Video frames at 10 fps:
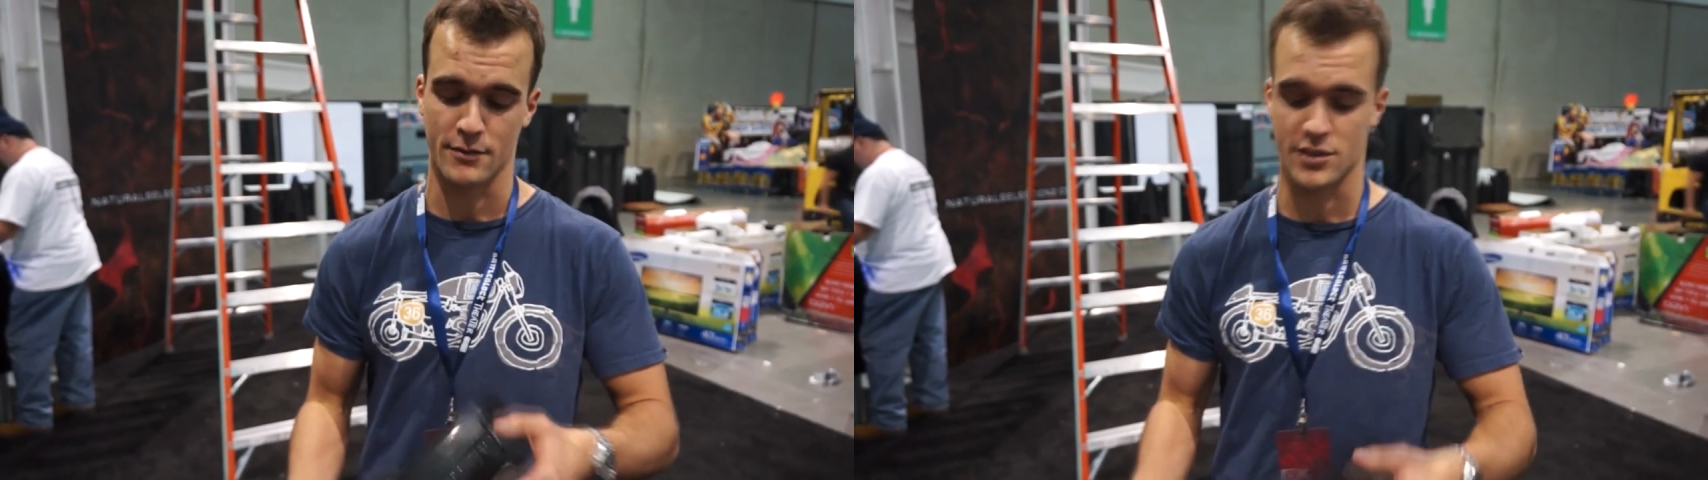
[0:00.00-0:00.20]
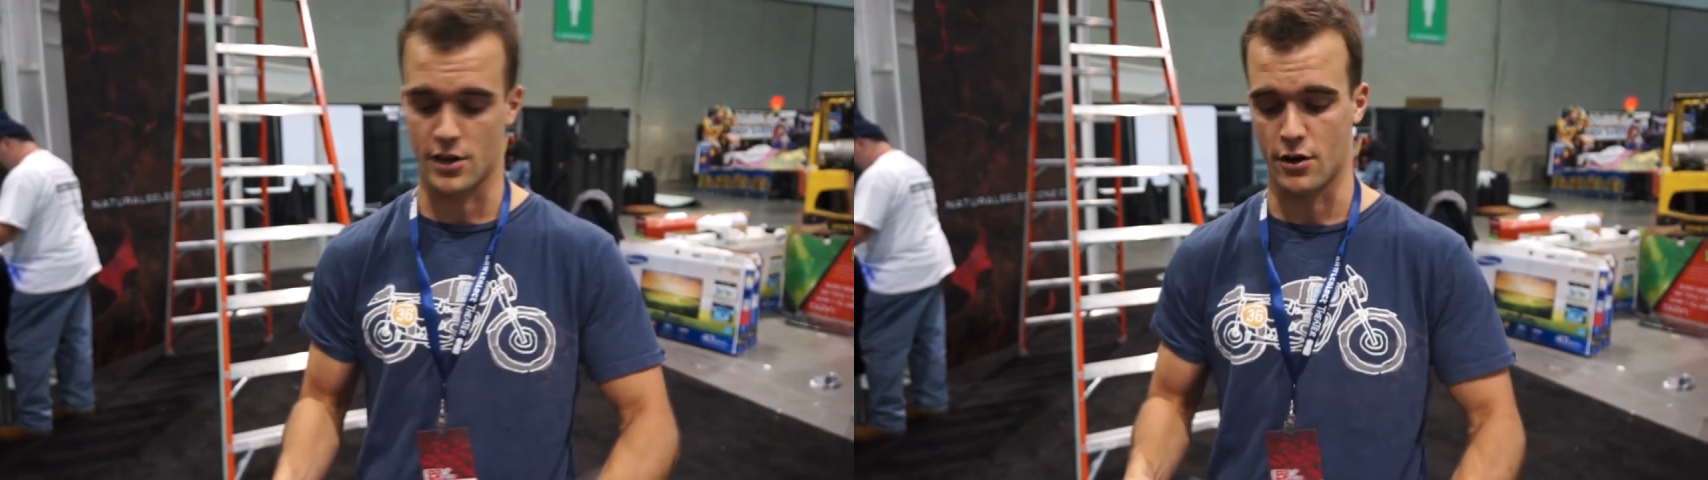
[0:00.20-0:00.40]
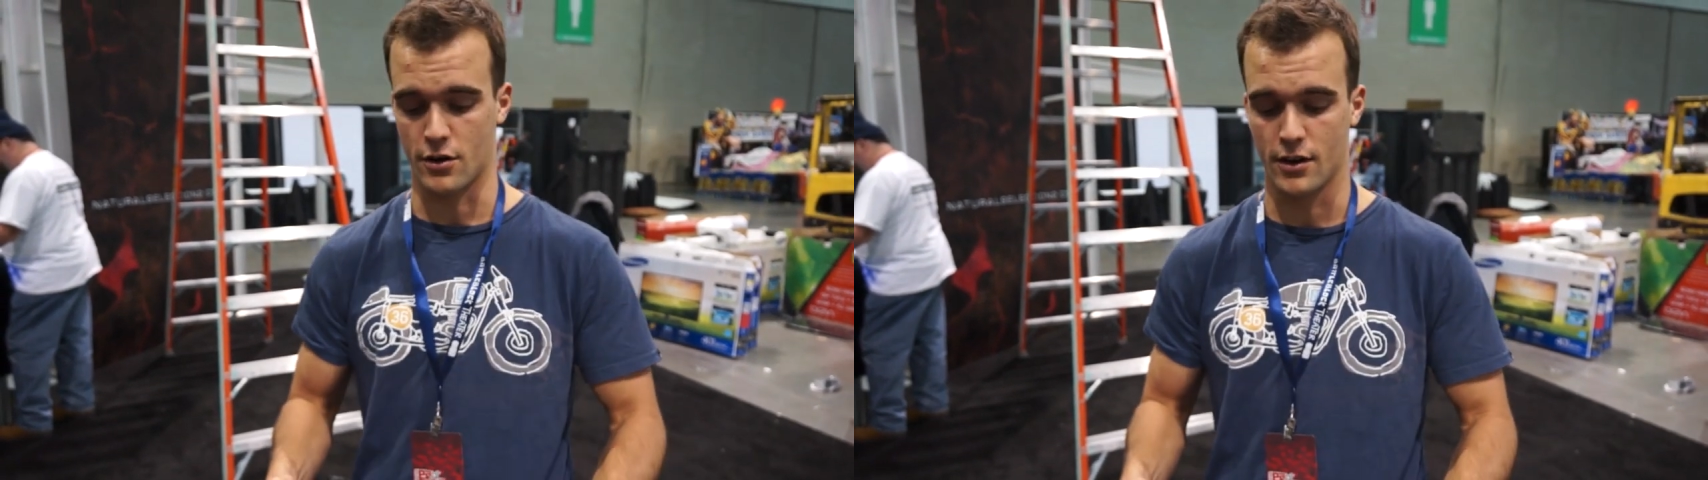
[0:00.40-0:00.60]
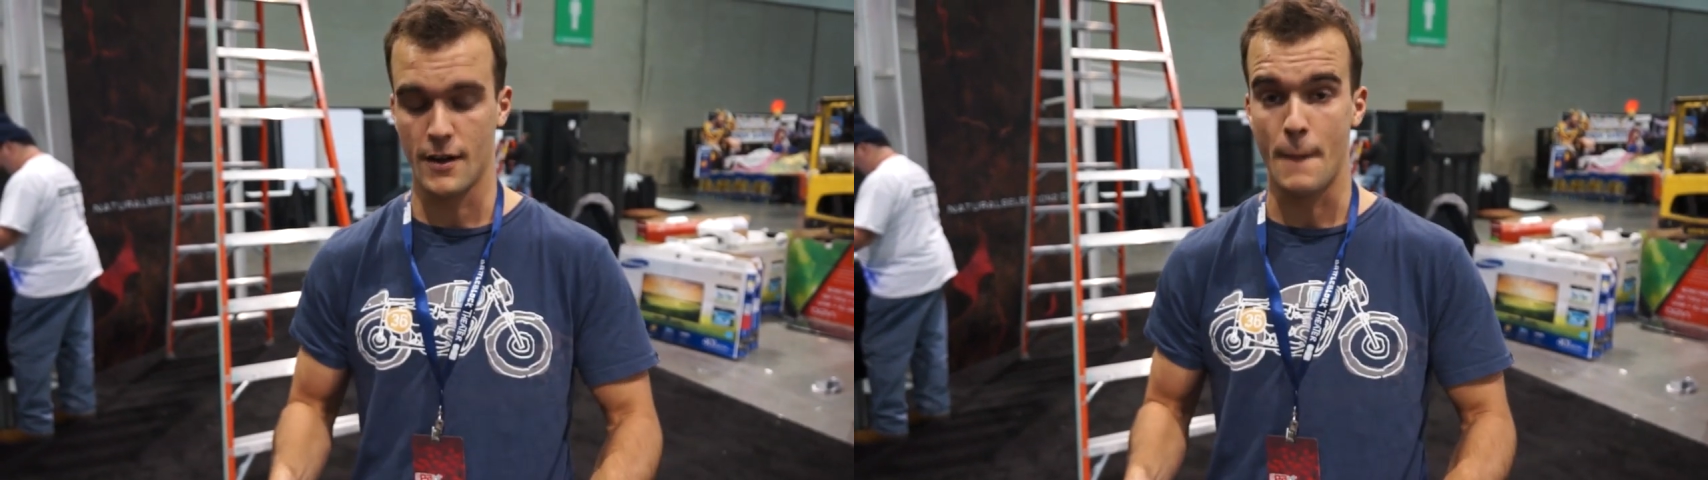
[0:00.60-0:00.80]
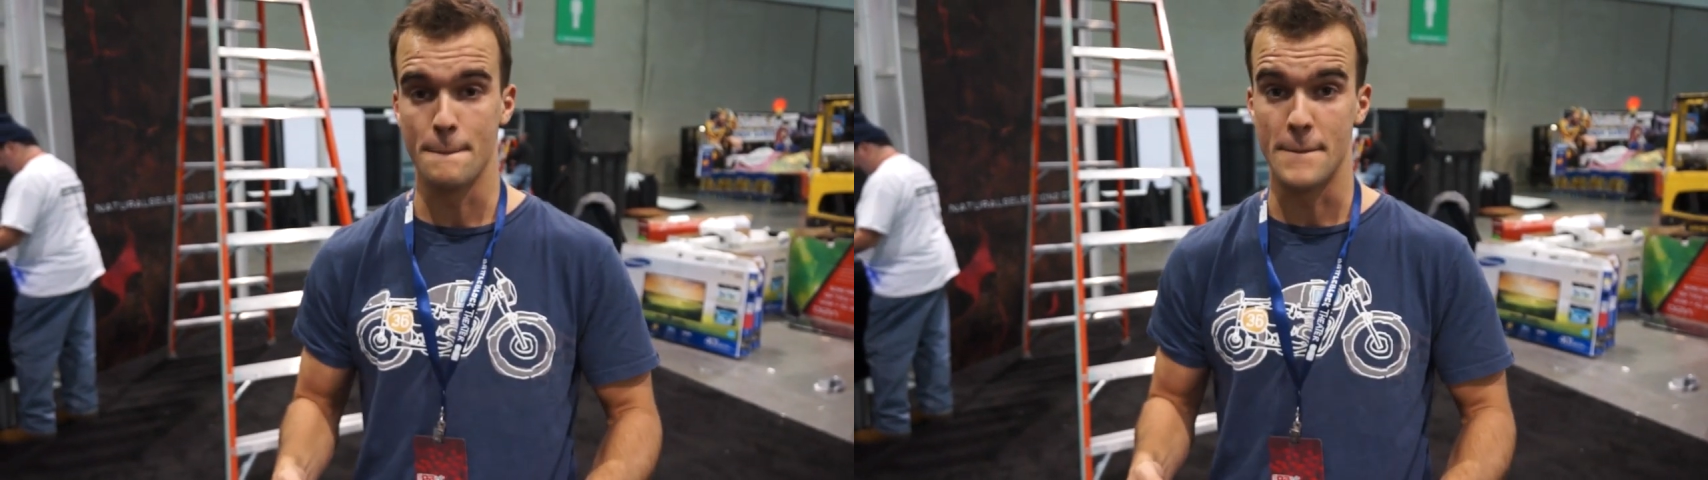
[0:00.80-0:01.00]
so
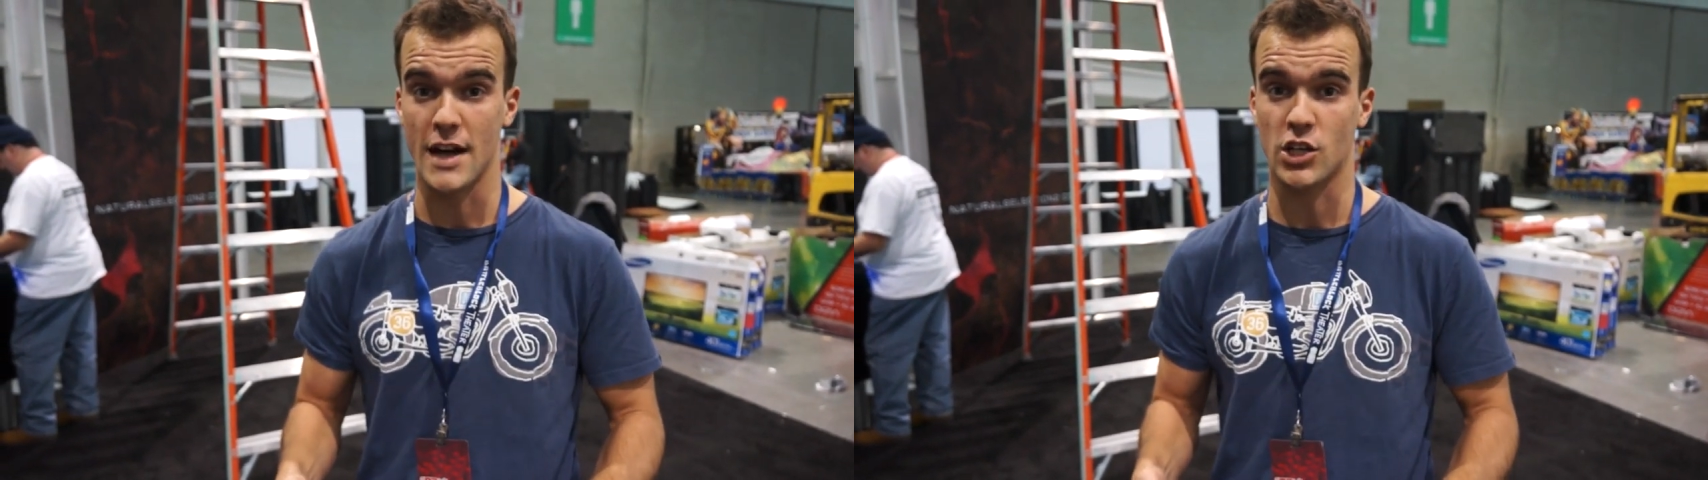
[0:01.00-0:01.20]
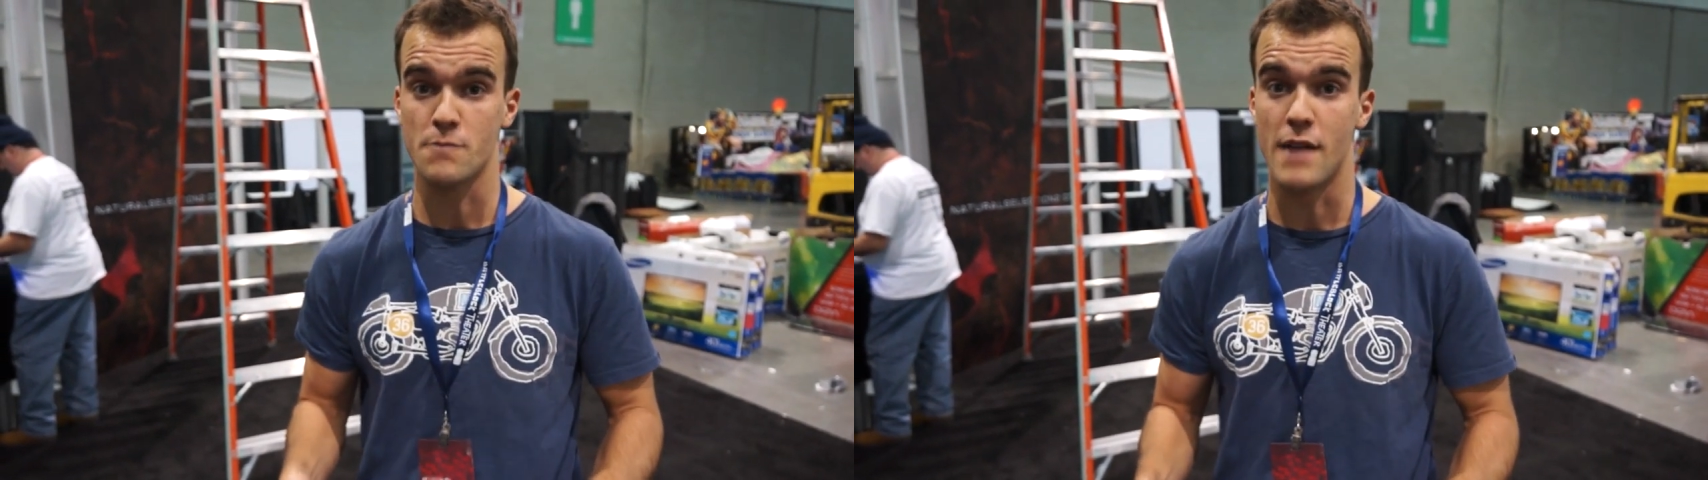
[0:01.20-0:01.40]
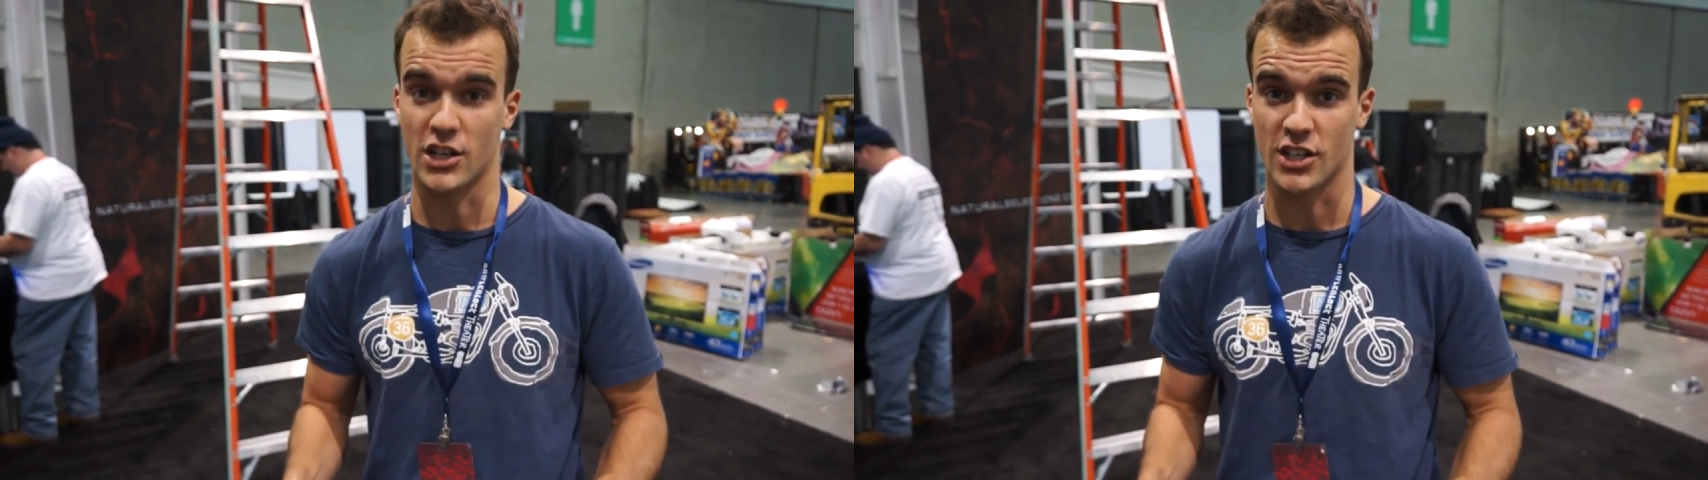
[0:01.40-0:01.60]
much, much